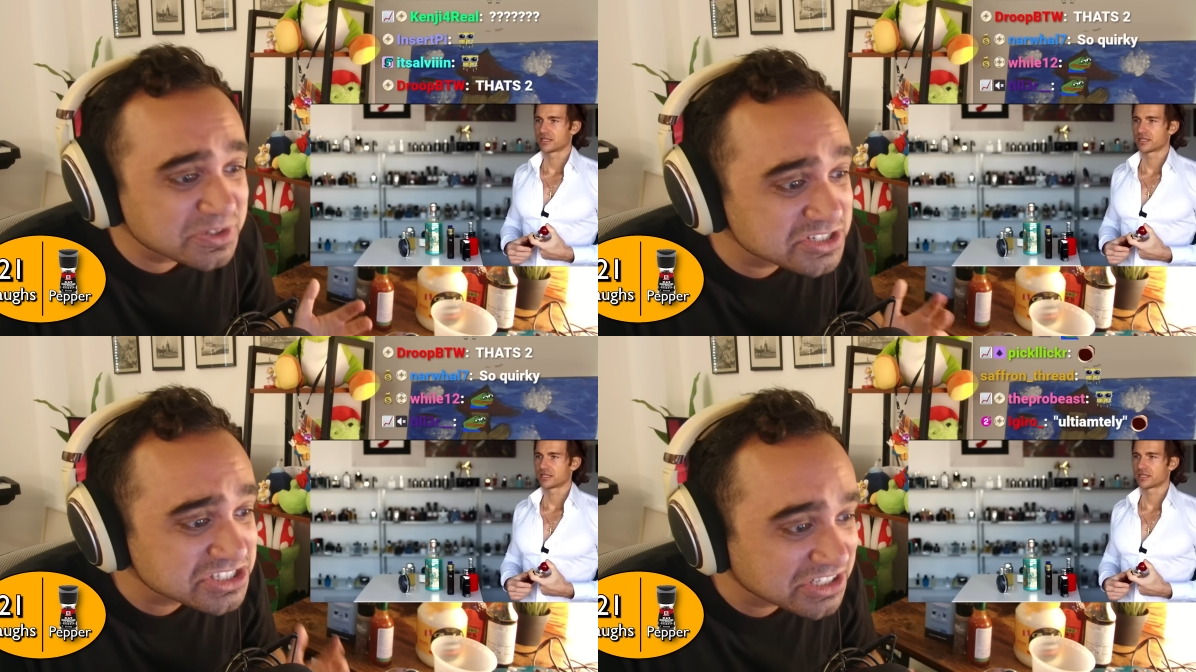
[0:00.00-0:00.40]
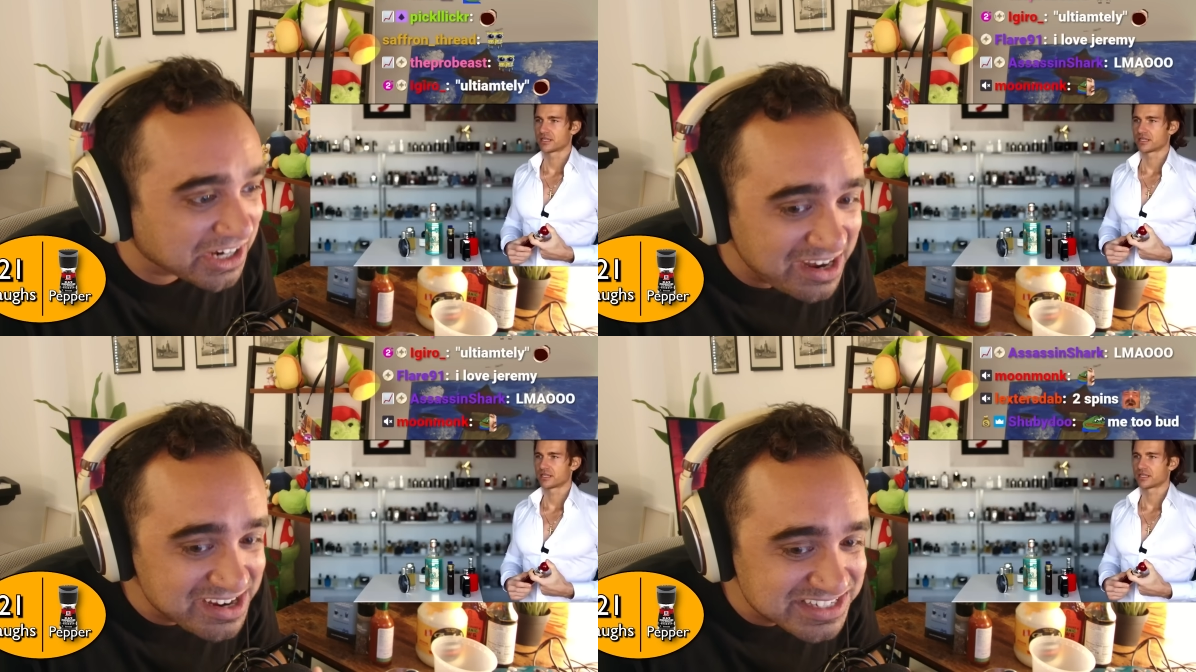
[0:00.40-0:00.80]
Speaker 1: What's the
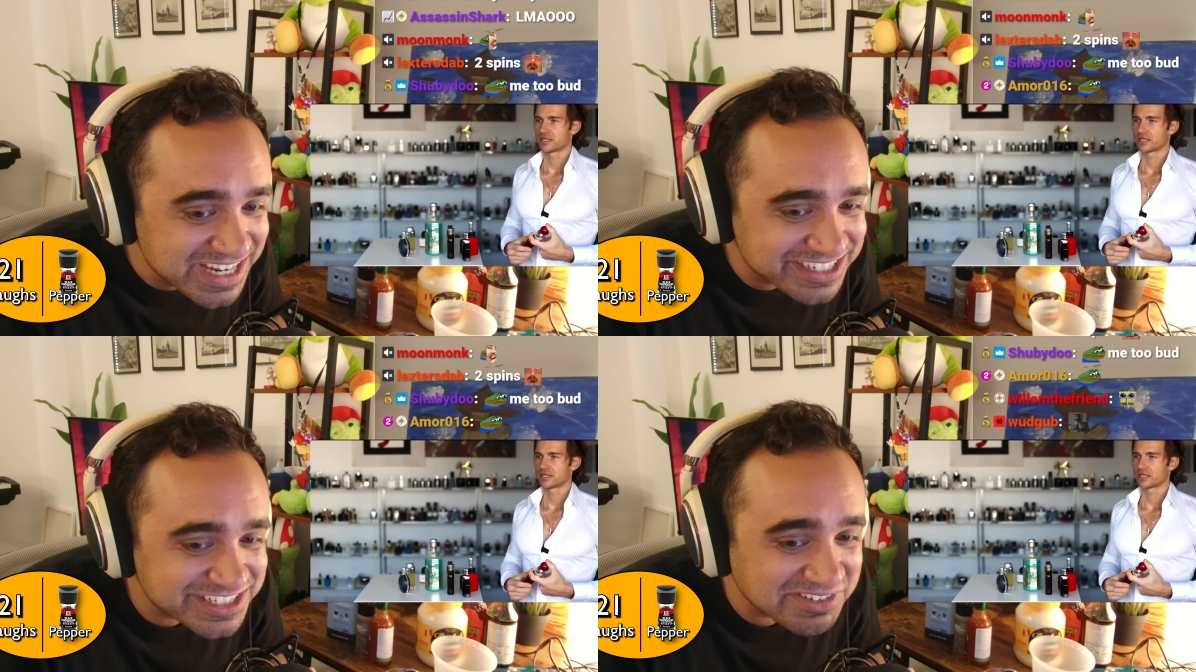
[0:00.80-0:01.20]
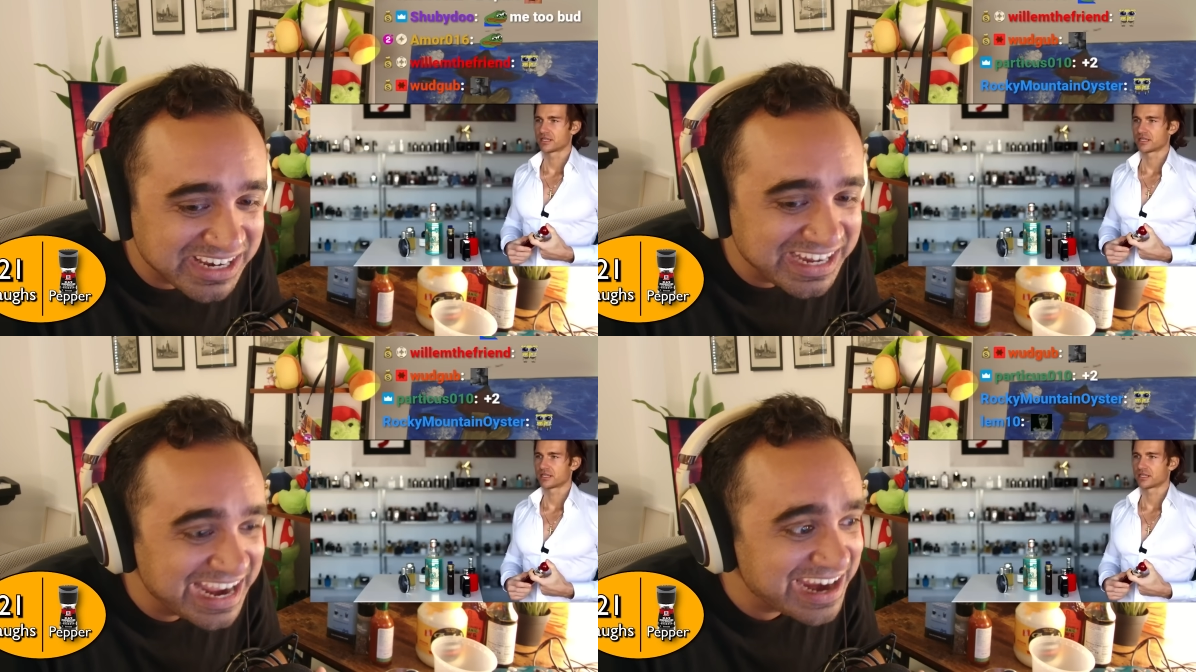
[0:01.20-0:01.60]
context
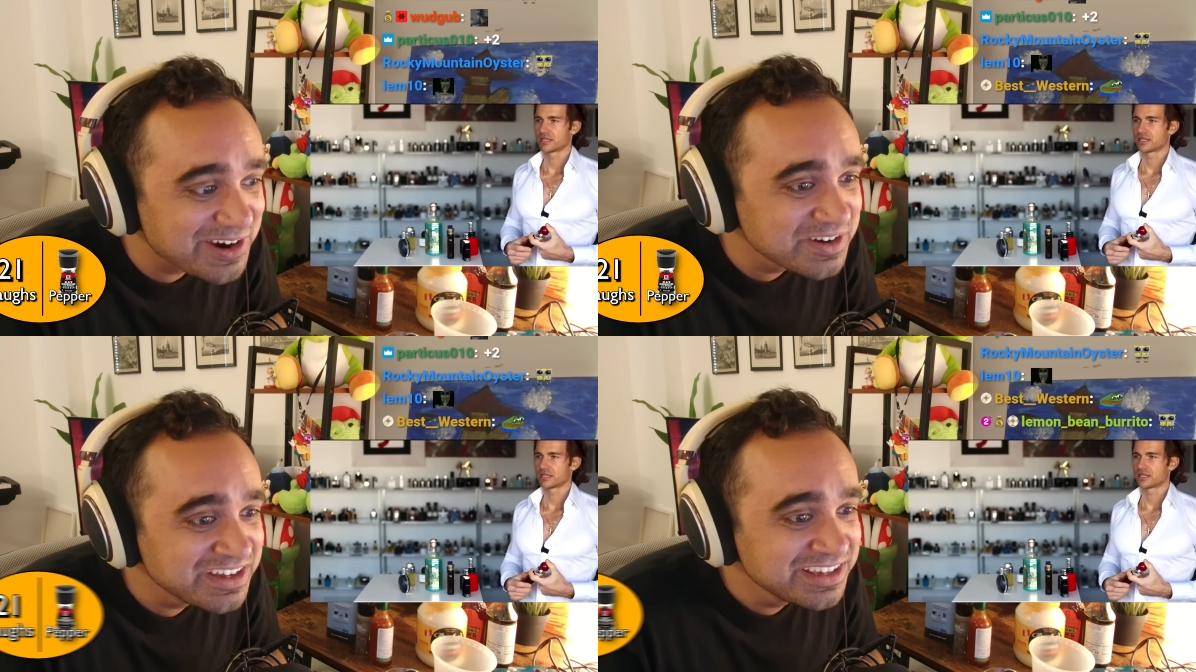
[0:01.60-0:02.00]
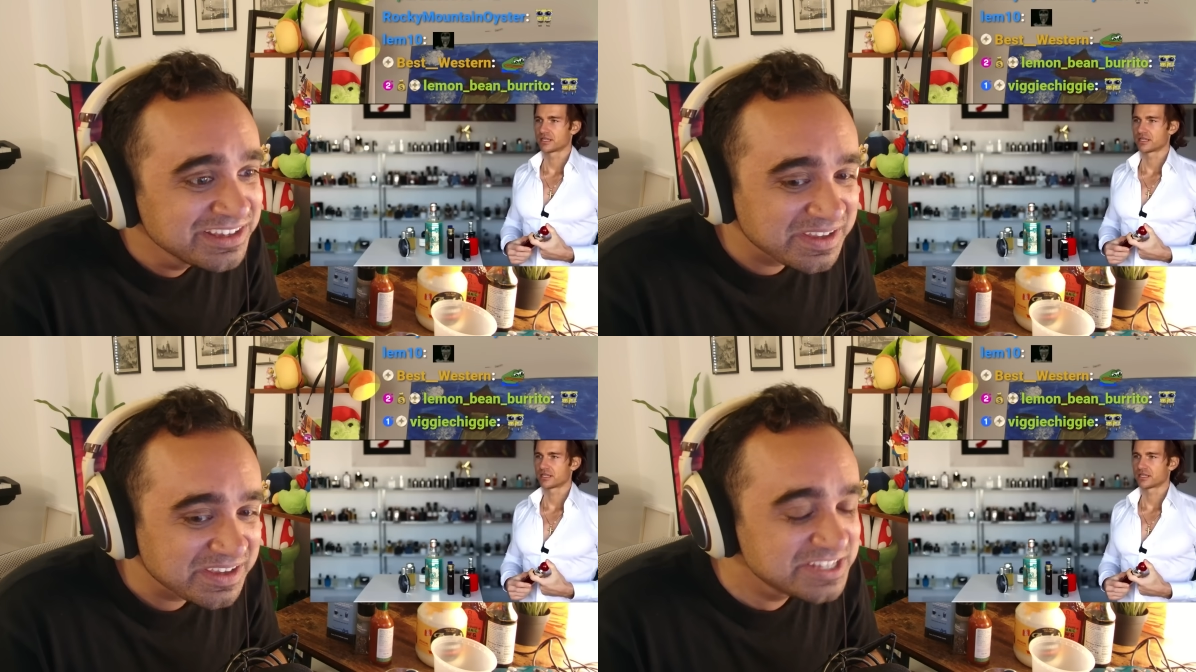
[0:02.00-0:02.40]
right now?
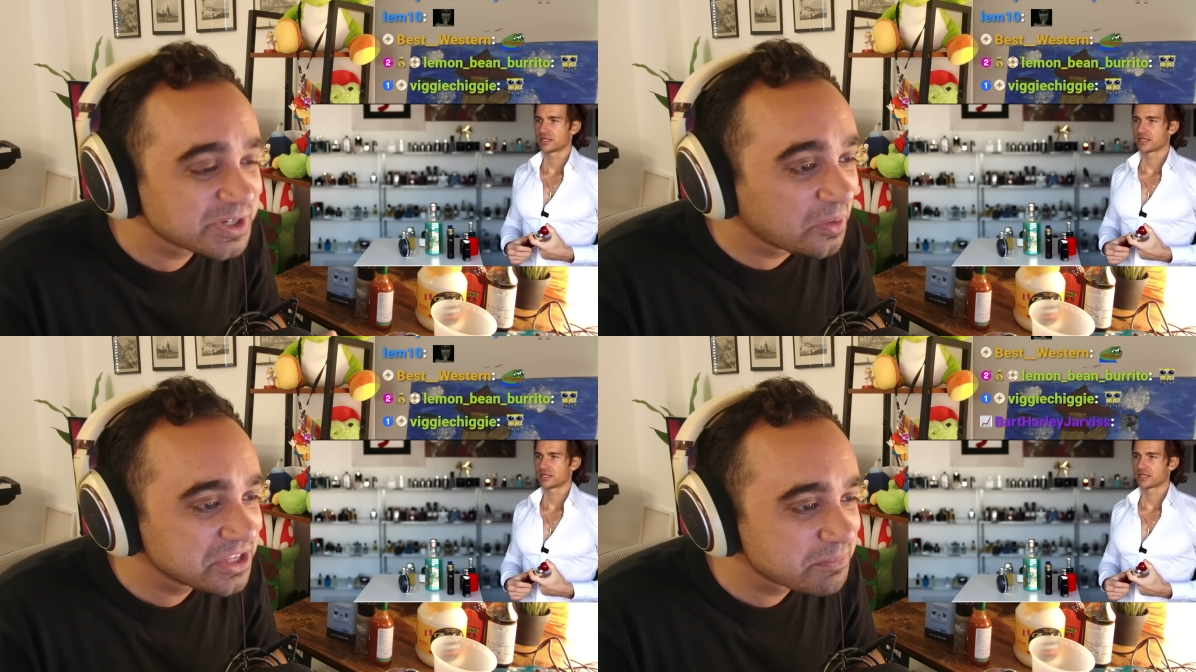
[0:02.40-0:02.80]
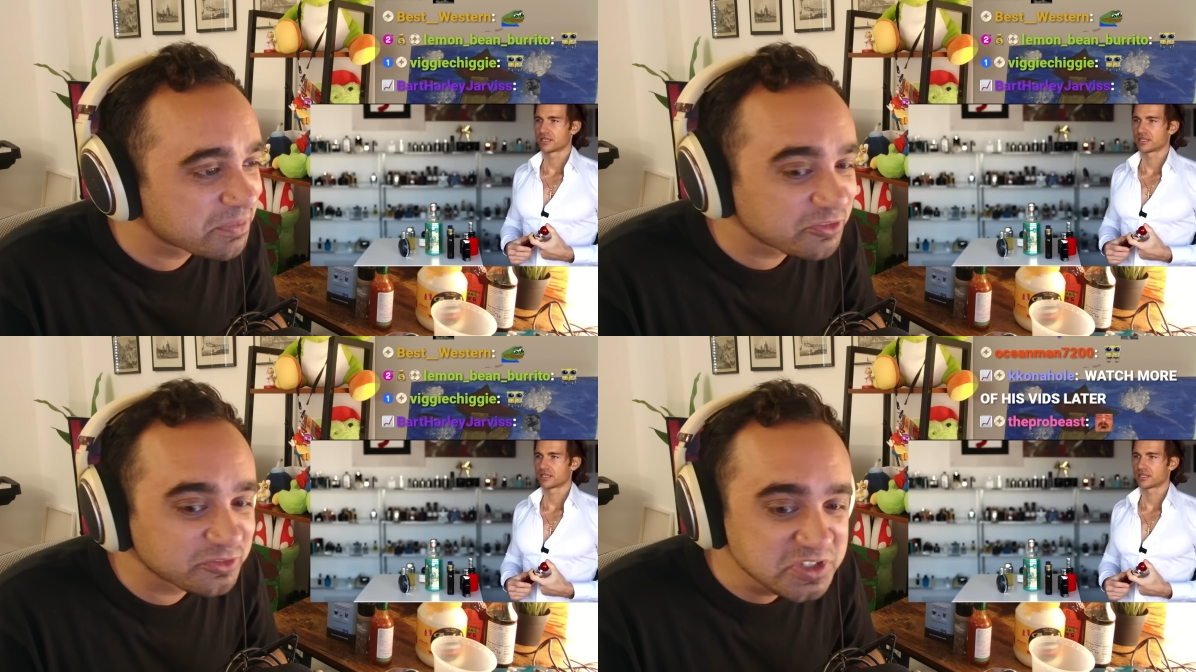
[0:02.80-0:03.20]
He's holding
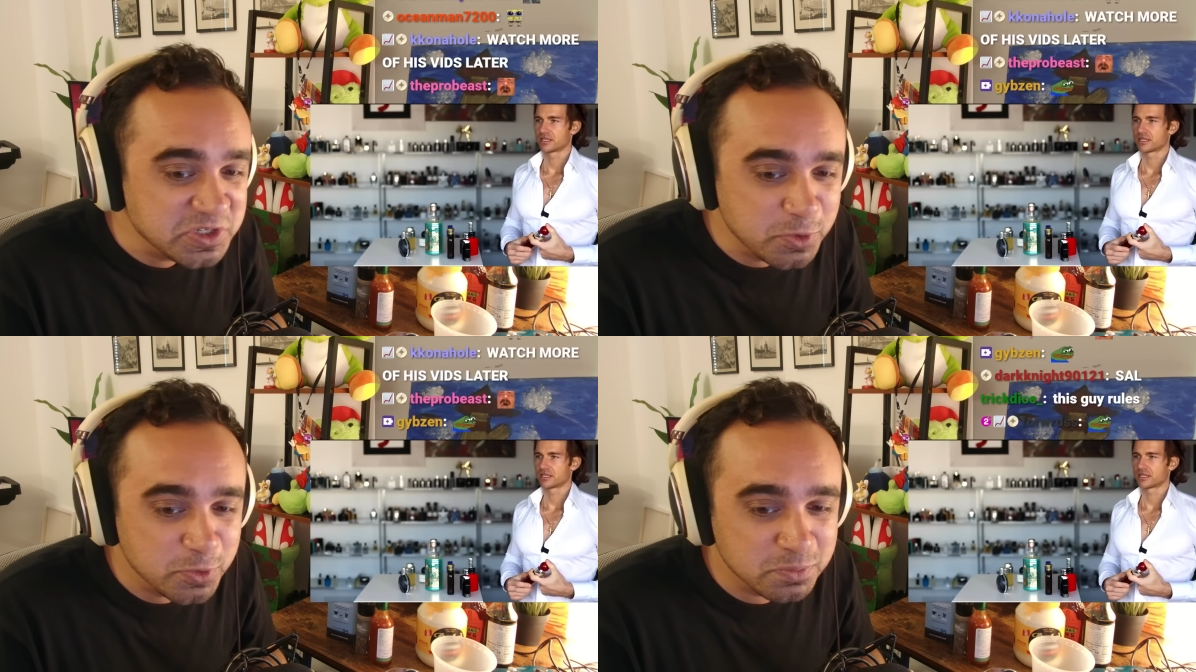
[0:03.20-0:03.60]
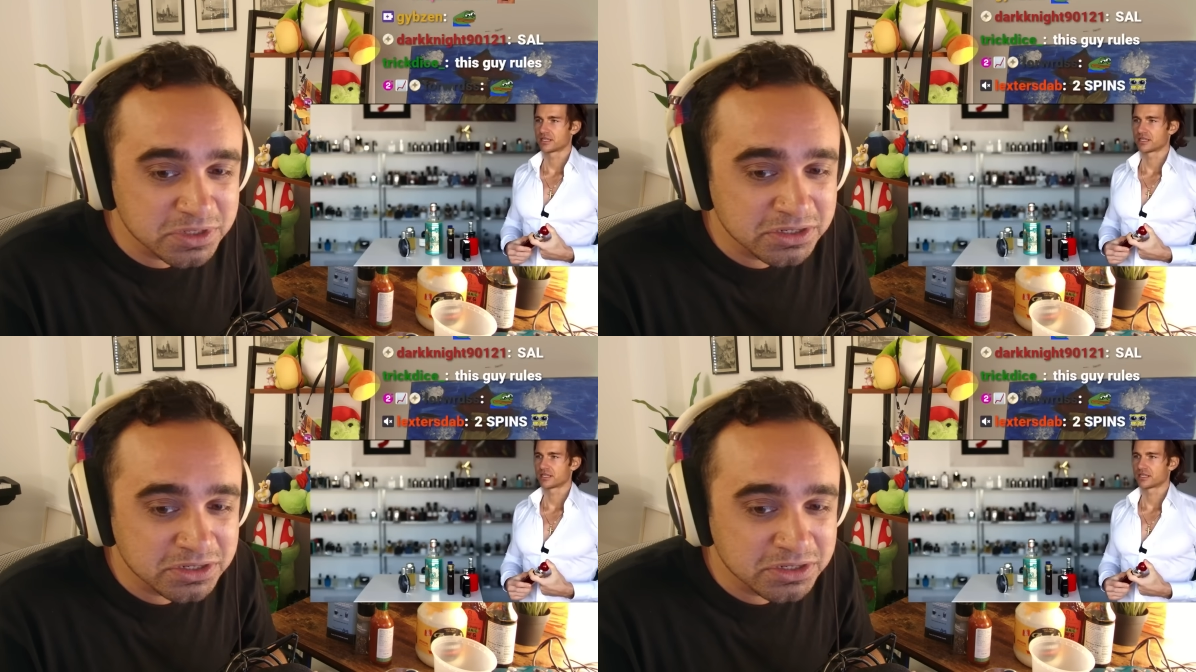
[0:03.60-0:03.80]
perfume.